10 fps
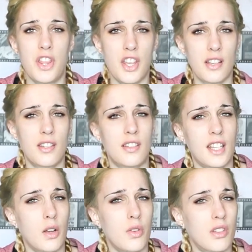this and
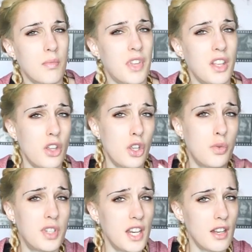tell you something that you
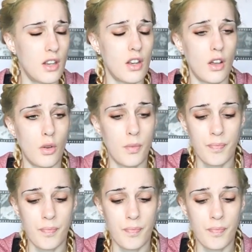didn't know.